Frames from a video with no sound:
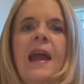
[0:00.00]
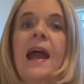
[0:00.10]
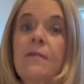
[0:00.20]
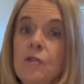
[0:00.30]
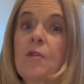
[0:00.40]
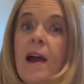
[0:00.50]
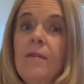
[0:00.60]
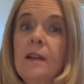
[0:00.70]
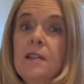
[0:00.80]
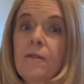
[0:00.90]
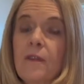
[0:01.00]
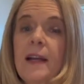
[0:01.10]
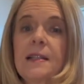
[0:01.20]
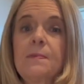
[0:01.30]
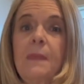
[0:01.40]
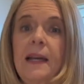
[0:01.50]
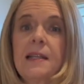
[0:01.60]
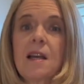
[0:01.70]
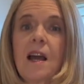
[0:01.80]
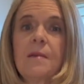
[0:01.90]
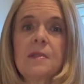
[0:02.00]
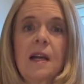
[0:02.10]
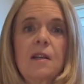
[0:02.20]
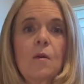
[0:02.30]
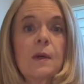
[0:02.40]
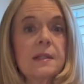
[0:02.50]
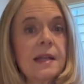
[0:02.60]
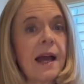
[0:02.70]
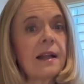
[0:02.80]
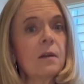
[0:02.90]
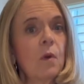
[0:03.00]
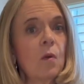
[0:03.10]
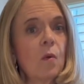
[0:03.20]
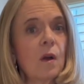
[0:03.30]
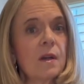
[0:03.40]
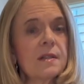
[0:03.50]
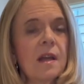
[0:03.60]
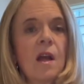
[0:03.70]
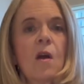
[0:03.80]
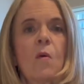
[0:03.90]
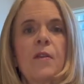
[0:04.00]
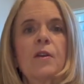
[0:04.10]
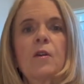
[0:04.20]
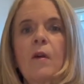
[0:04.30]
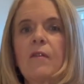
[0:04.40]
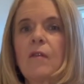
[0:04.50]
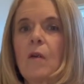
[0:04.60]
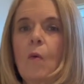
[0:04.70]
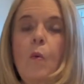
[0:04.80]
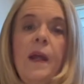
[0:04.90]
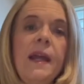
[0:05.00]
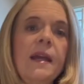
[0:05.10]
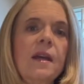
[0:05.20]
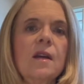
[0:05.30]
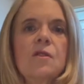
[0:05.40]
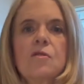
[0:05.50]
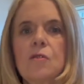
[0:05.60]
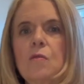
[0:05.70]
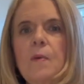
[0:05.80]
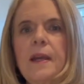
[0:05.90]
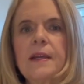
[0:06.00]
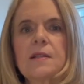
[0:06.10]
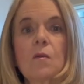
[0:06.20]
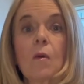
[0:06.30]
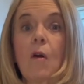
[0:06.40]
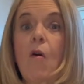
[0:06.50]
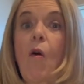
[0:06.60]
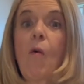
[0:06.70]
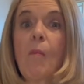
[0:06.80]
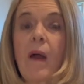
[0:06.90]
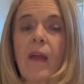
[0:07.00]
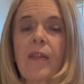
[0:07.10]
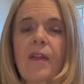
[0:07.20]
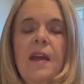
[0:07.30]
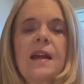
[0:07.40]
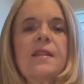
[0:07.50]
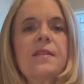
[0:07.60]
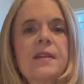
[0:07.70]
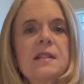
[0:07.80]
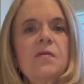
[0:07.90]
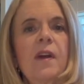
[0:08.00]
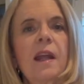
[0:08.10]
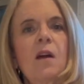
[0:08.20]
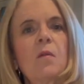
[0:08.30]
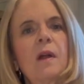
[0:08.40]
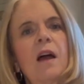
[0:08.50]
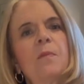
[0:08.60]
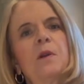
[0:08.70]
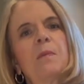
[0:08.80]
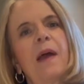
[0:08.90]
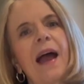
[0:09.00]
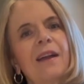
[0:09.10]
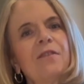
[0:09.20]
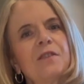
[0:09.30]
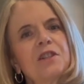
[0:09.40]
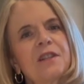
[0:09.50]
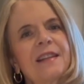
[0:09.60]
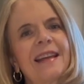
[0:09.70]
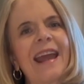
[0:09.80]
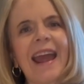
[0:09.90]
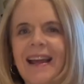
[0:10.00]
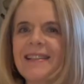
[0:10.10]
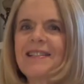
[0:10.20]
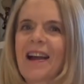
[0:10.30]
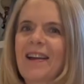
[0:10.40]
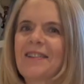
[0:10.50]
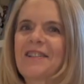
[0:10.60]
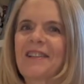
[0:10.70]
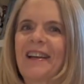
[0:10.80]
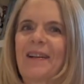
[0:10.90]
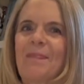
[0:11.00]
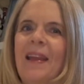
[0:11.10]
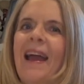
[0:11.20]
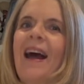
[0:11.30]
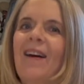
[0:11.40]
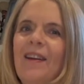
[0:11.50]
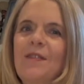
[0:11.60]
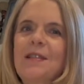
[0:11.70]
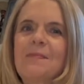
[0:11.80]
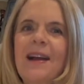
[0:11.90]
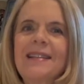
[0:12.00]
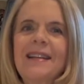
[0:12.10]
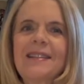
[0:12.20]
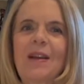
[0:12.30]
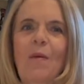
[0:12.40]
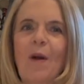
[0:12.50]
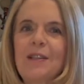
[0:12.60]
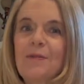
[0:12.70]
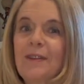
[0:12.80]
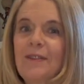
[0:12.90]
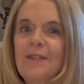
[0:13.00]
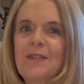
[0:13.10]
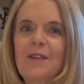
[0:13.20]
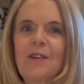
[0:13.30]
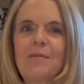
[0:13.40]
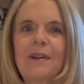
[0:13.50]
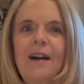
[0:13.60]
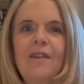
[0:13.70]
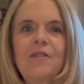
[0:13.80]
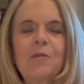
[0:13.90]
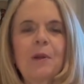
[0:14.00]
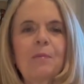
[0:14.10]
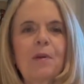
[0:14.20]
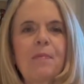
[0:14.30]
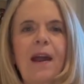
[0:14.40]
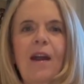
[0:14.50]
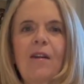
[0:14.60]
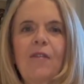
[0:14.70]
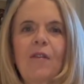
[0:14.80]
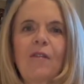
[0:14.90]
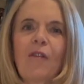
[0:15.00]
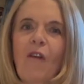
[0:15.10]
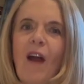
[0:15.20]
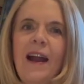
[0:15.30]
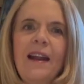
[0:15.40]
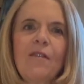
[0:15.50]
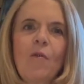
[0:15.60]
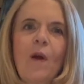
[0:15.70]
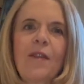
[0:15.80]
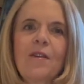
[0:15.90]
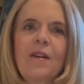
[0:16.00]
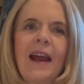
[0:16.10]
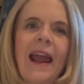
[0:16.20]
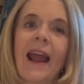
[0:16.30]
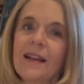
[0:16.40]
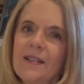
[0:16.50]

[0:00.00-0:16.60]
After traveling to France many times, I know exactly what works. Whether you're going for a week, 2 weeks, or a whole month, this video will help you to pack efficiently and stylishly. I'll give you some ideas on what to include so you'll be comfortable and prepared for a variety of weather and